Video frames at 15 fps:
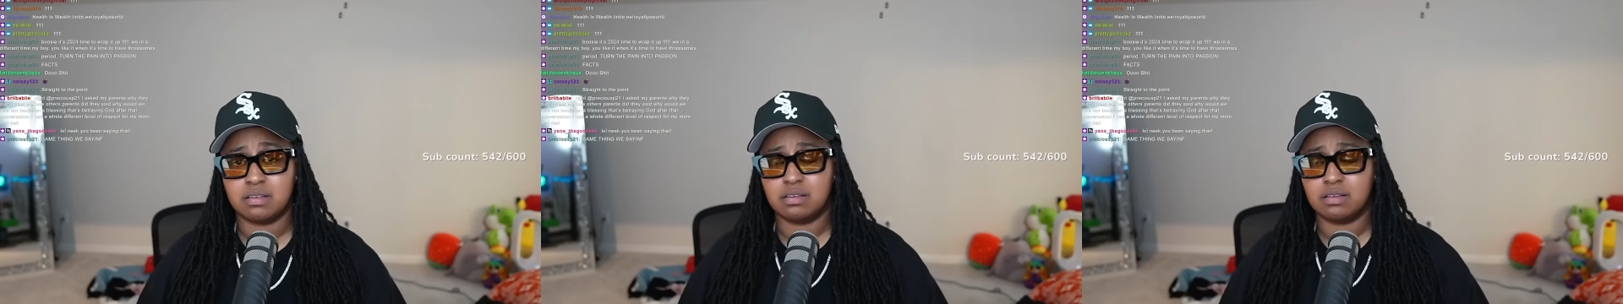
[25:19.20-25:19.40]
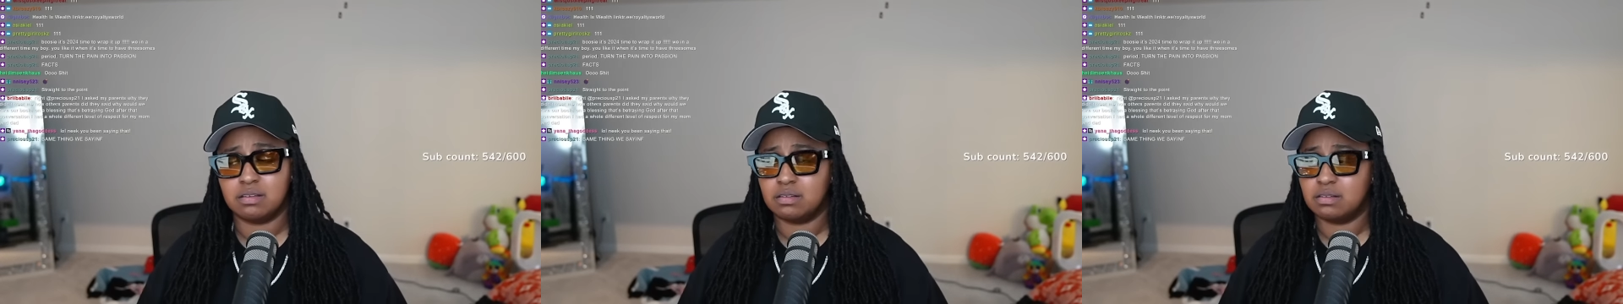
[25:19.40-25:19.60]

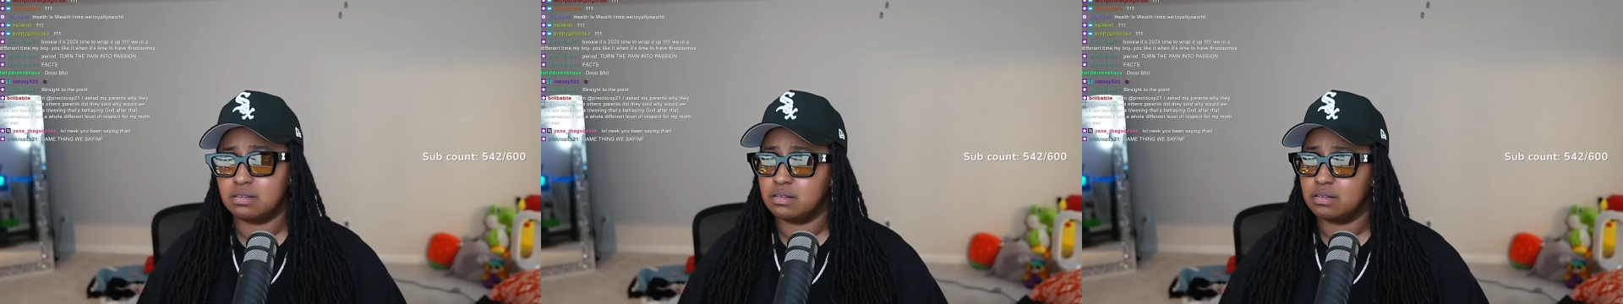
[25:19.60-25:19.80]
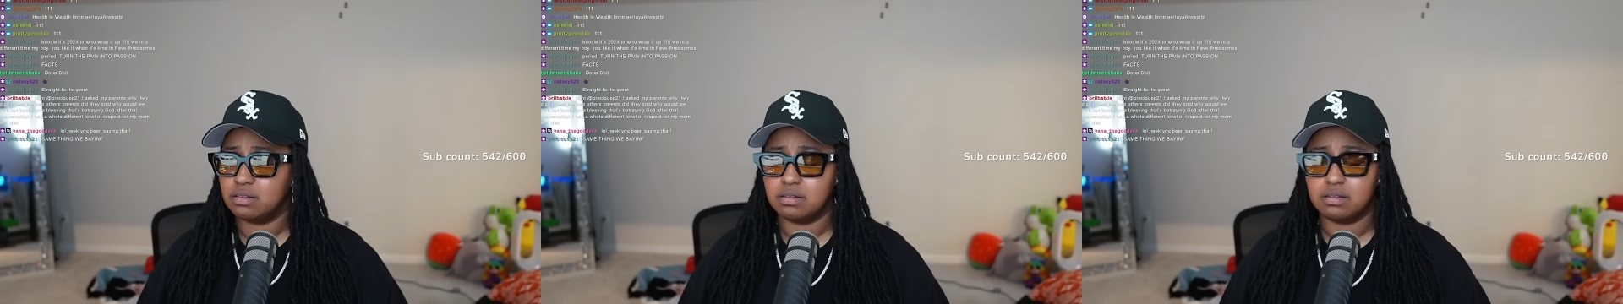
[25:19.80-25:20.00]

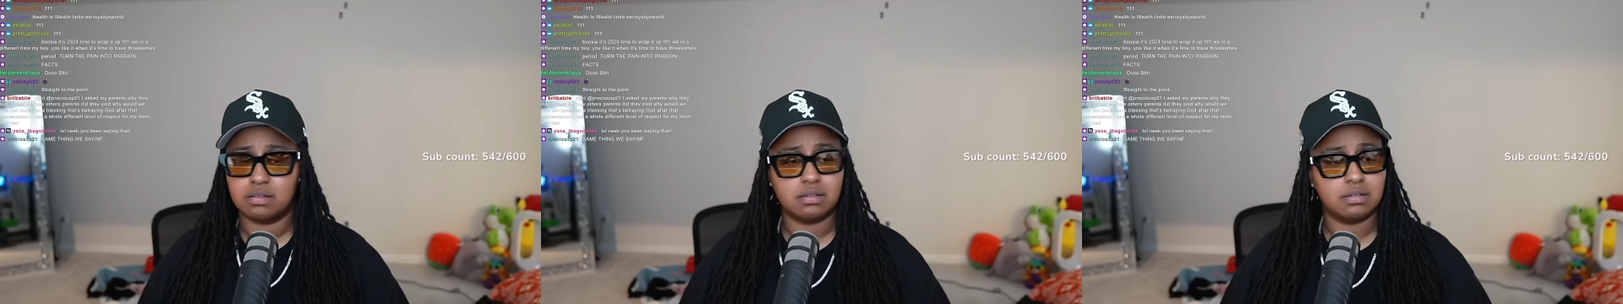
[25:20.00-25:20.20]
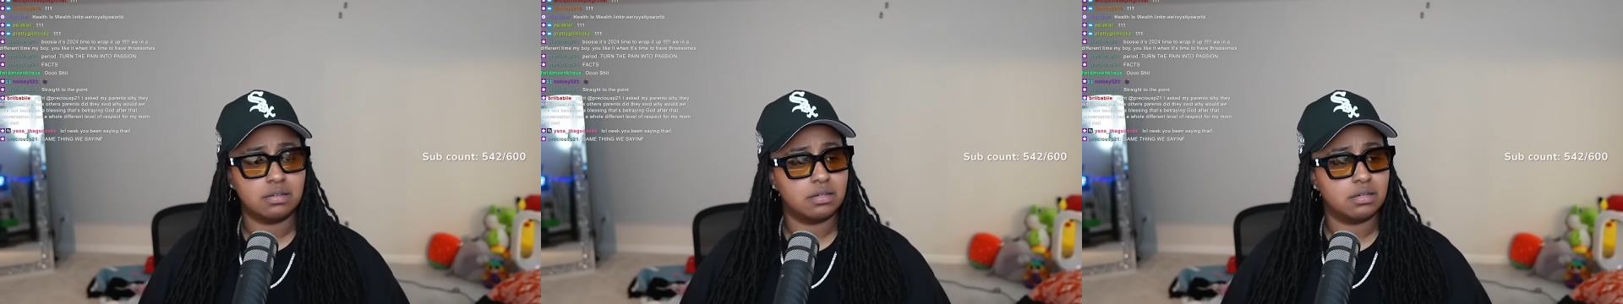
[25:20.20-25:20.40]

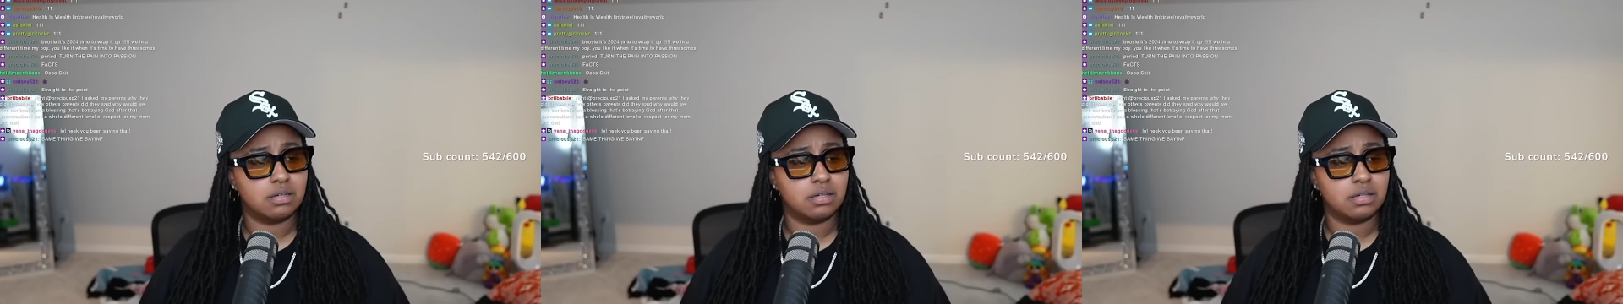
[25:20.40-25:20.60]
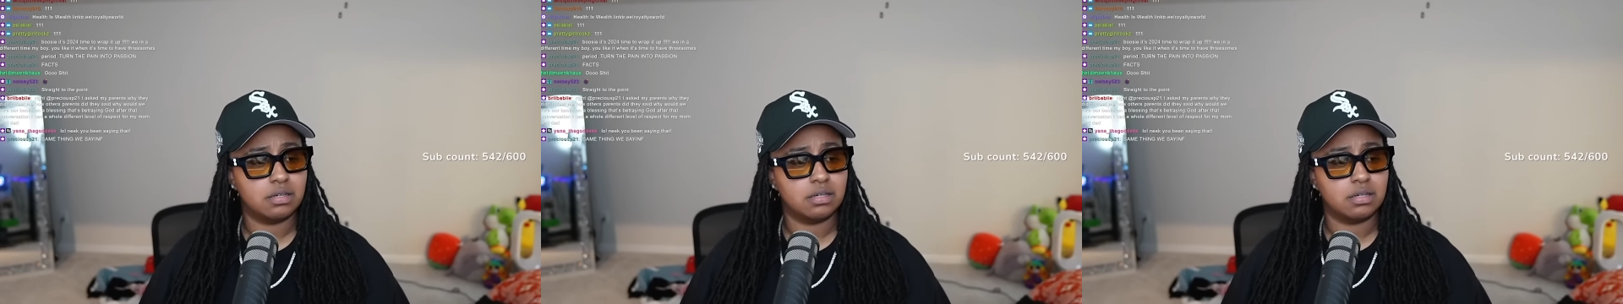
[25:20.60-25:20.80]

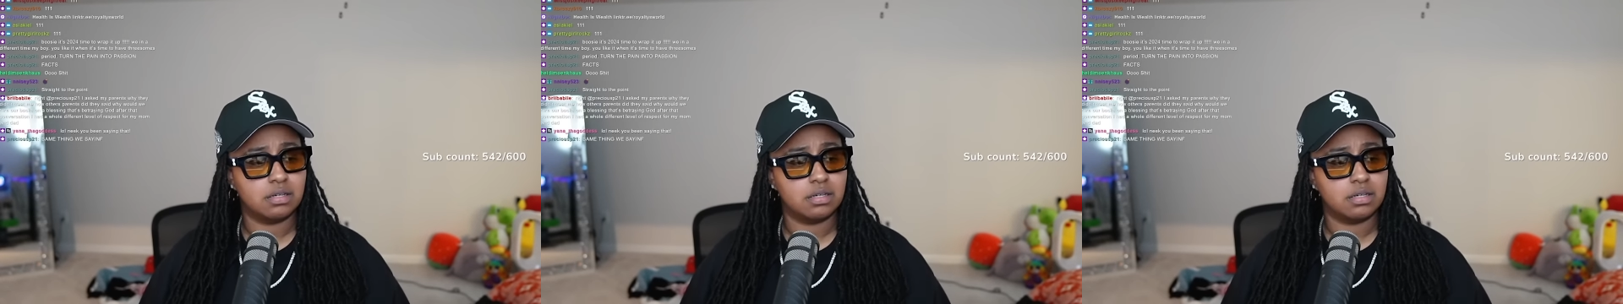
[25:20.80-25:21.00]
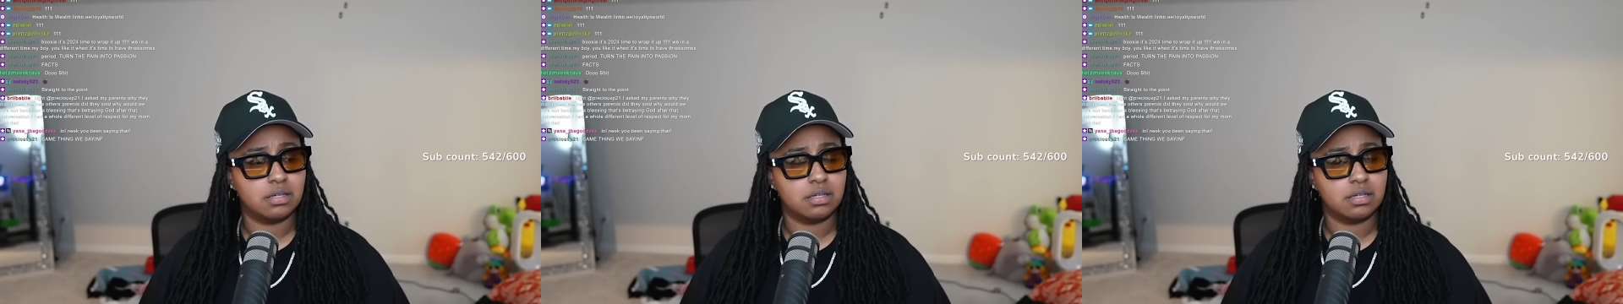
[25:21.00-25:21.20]

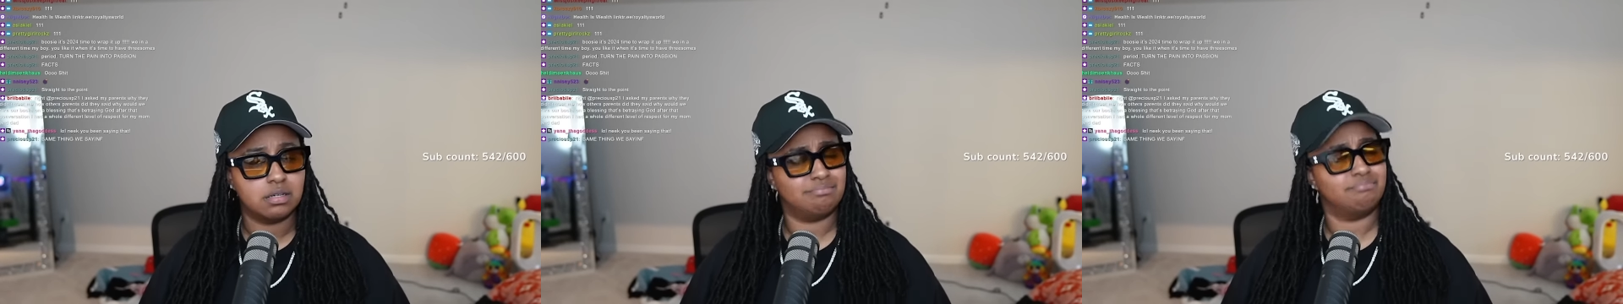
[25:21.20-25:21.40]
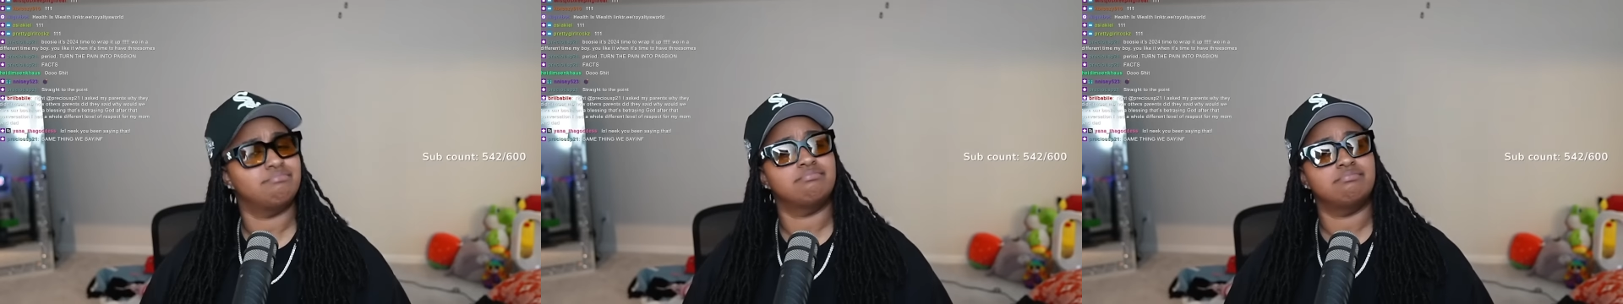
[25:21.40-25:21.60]
(silence)